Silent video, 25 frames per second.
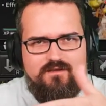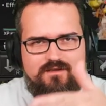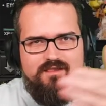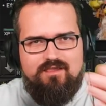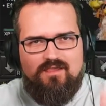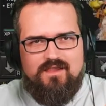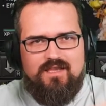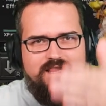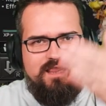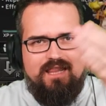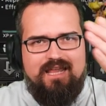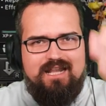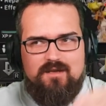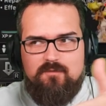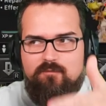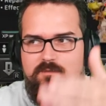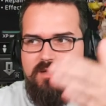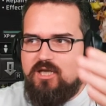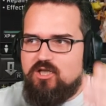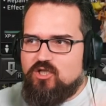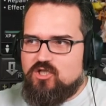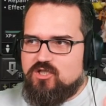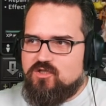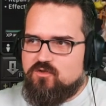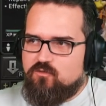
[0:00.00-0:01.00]
little
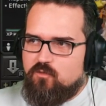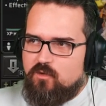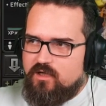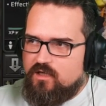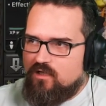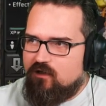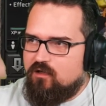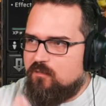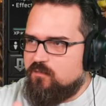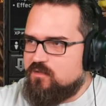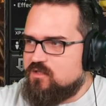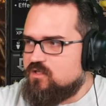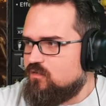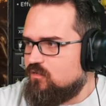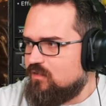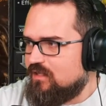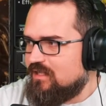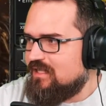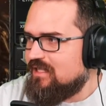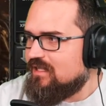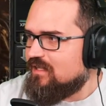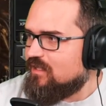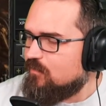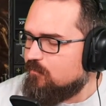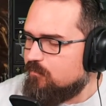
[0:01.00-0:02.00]
animations when it comes to the
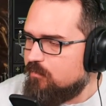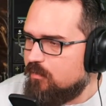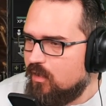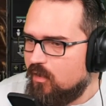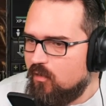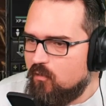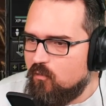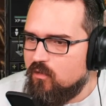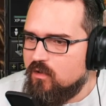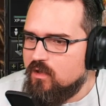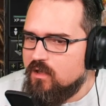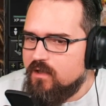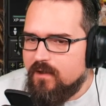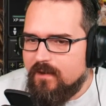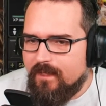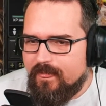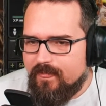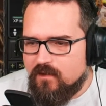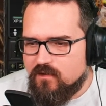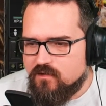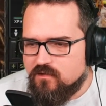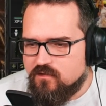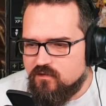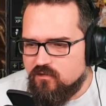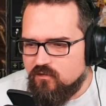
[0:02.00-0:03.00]
killing blow
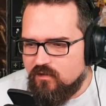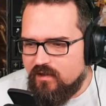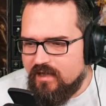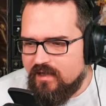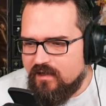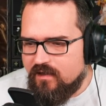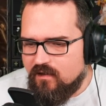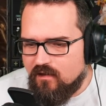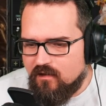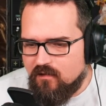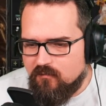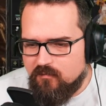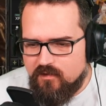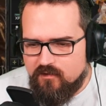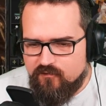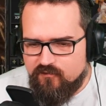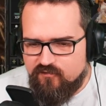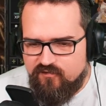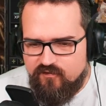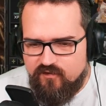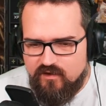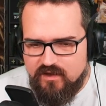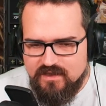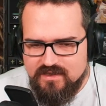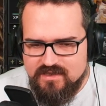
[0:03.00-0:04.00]
to get a little bit of
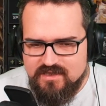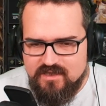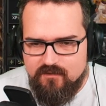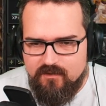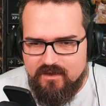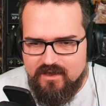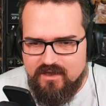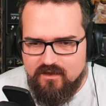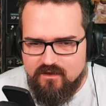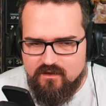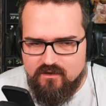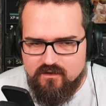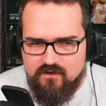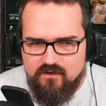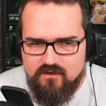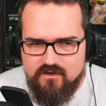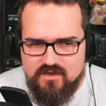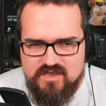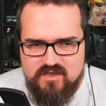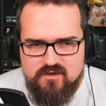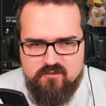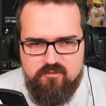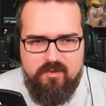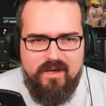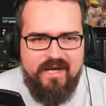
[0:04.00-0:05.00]
cinematic, a little
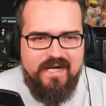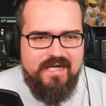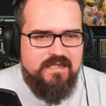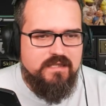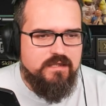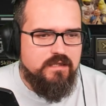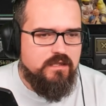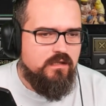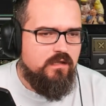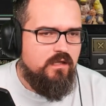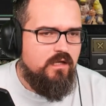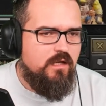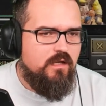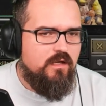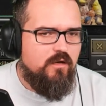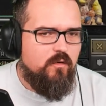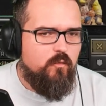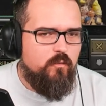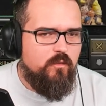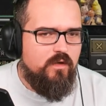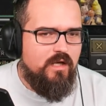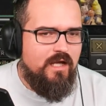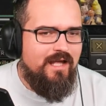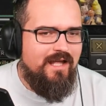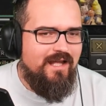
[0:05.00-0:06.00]
spectacle.
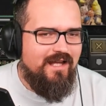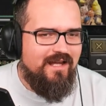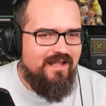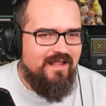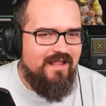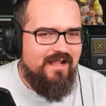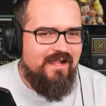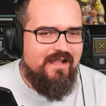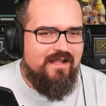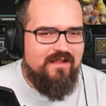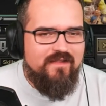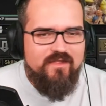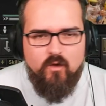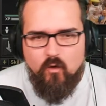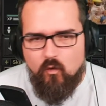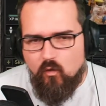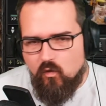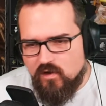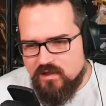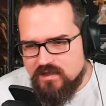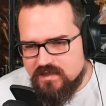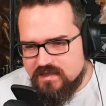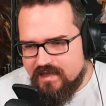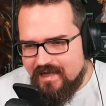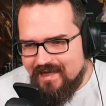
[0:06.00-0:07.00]

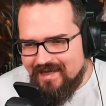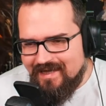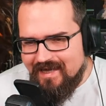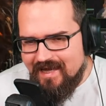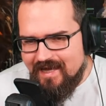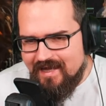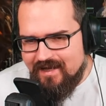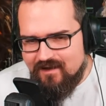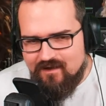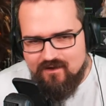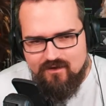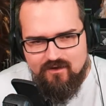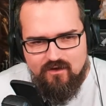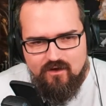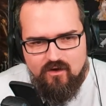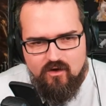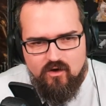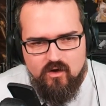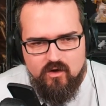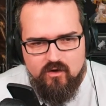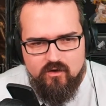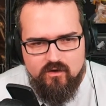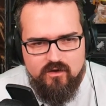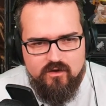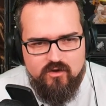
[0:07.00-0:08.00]
Orcs, again,
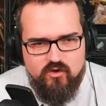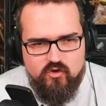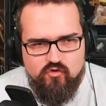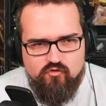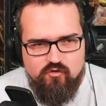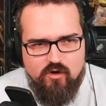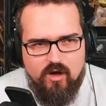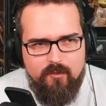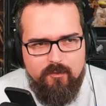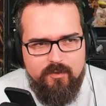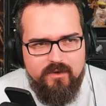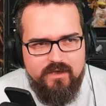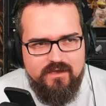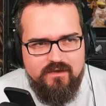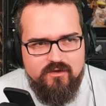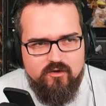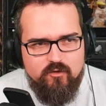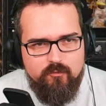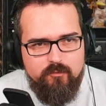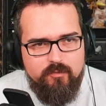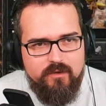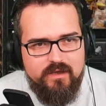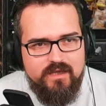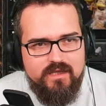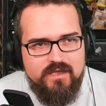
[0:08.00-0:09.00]
are dropping in their
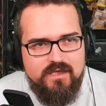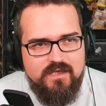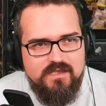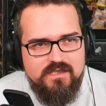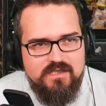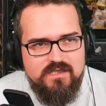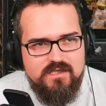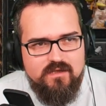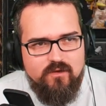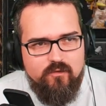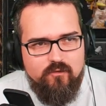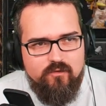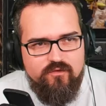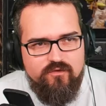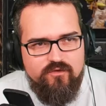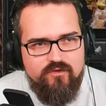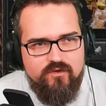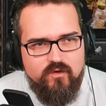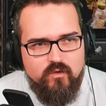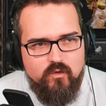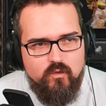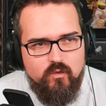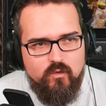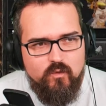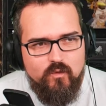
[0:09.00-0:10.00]
buildings
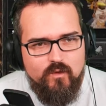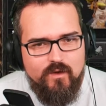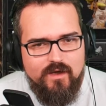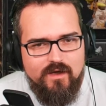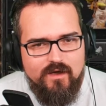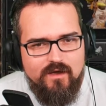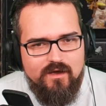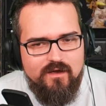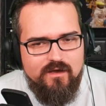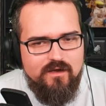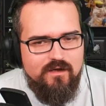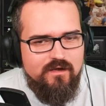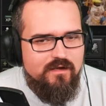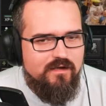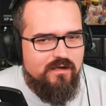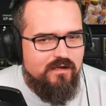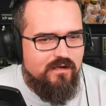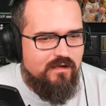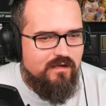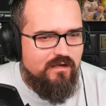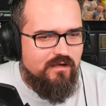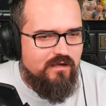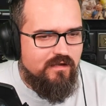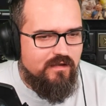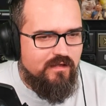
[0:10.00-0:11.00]
through
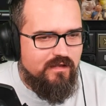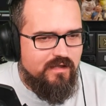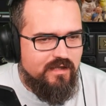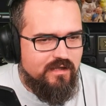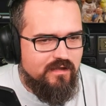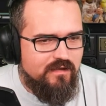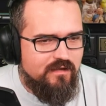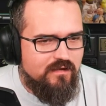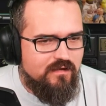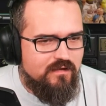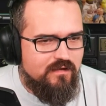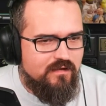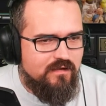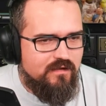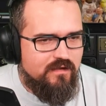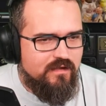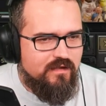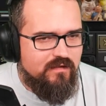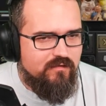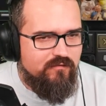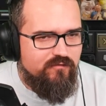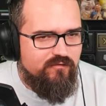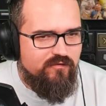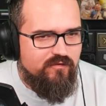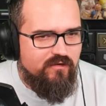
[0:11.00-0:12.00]

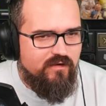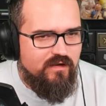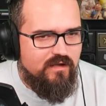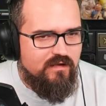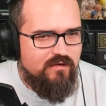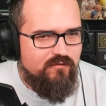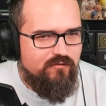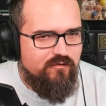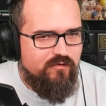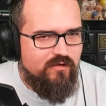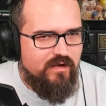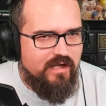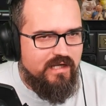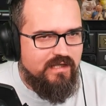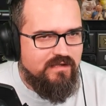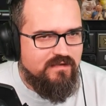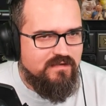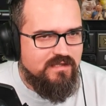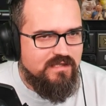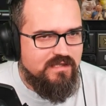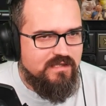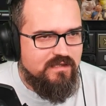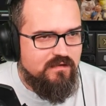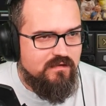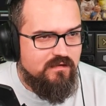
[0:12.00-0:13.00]
little
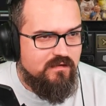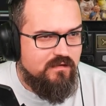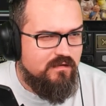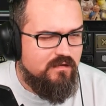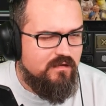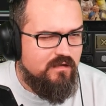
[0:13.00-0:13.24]
flying